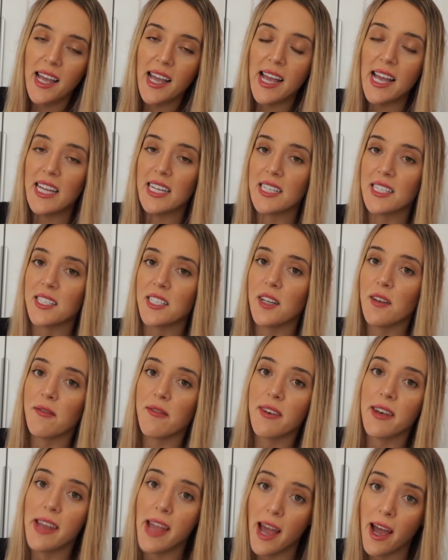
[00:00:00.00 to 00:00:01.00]
And as of
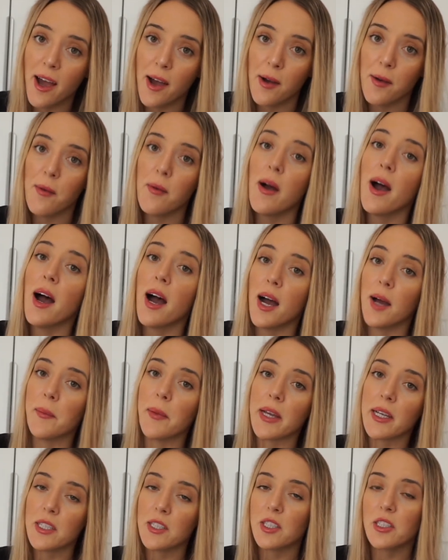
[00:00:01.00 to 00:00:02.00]
now, I'm
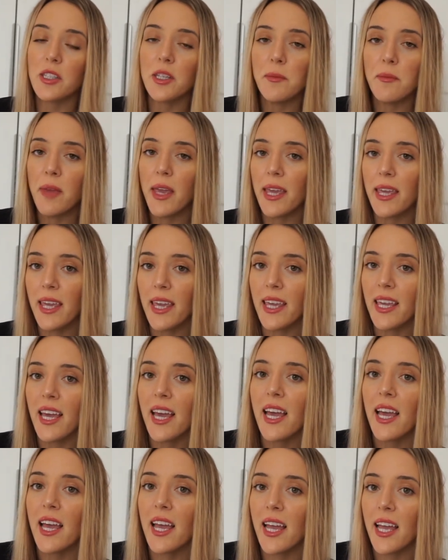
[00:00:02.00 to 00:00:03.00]
actually making
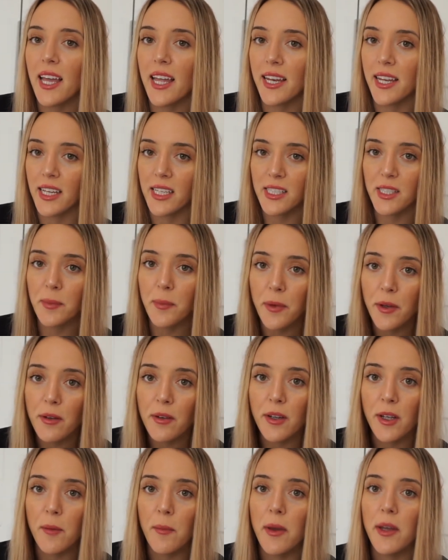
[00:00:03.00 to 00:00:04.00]
an
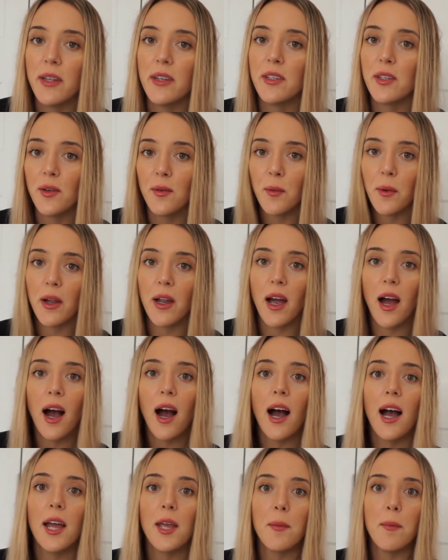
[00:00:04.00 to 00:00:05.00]
experiment where
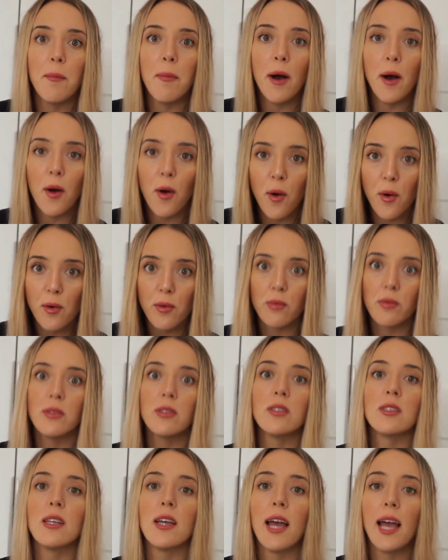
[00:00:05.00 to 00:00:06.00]
I
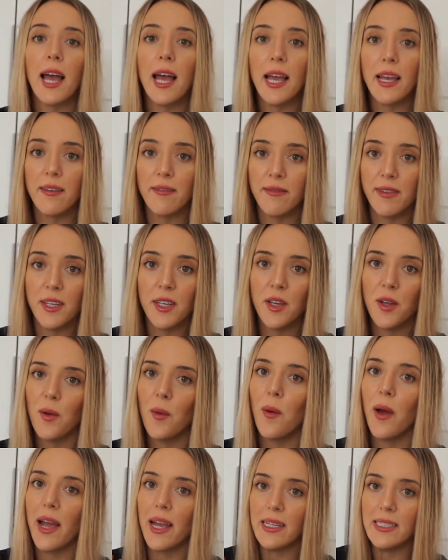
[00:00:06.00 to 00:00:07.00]
post a
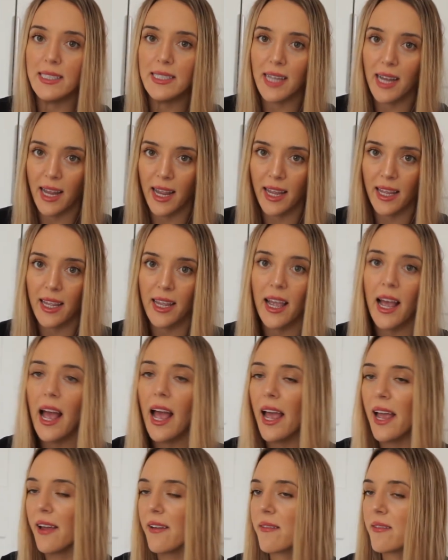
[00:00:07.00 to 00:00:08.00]
video a day.
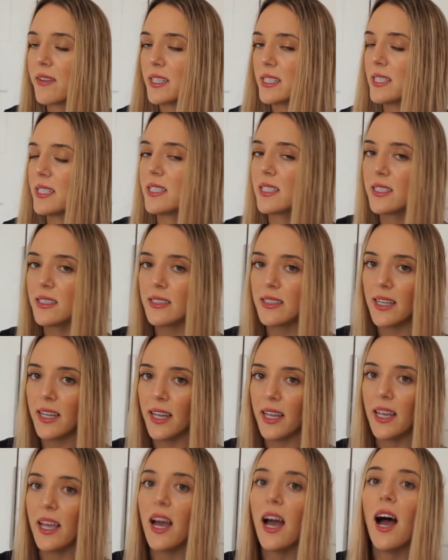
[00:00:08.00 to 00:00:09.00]
Every single
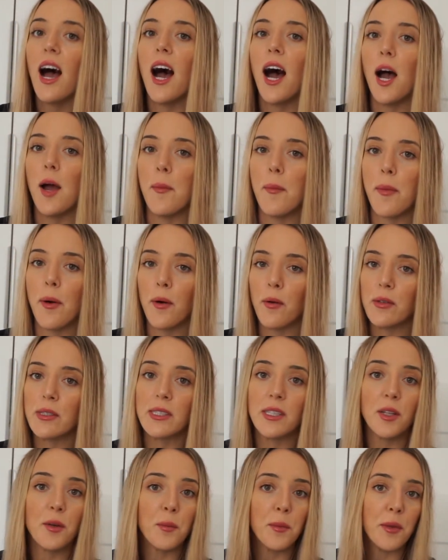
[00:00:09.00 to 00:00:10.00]
day I post,
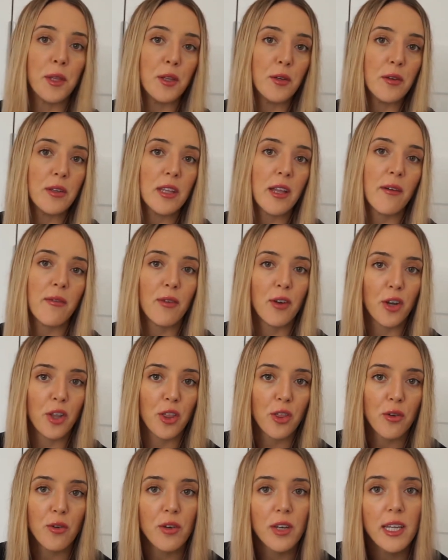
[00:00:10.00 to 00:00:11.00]
and I'll be doing that for
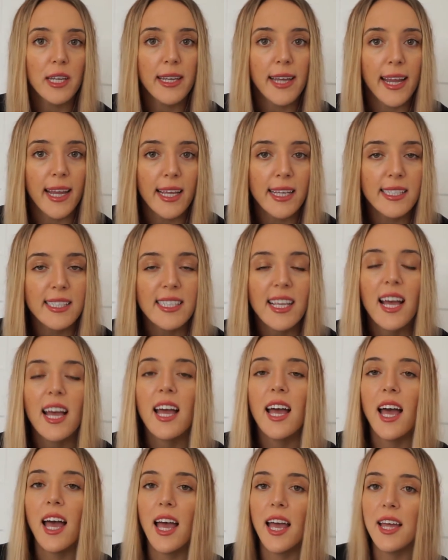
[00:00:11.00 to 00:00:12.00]
30 days,
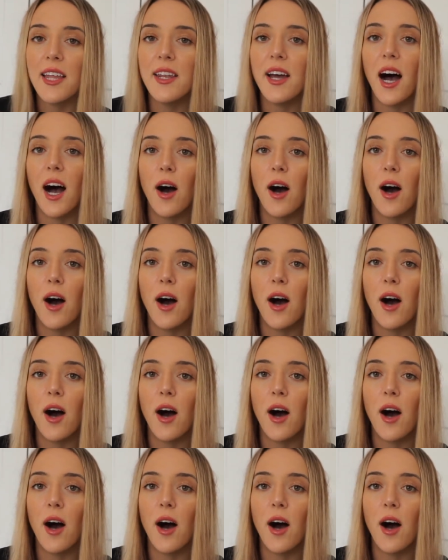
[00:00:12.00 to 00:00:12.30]
and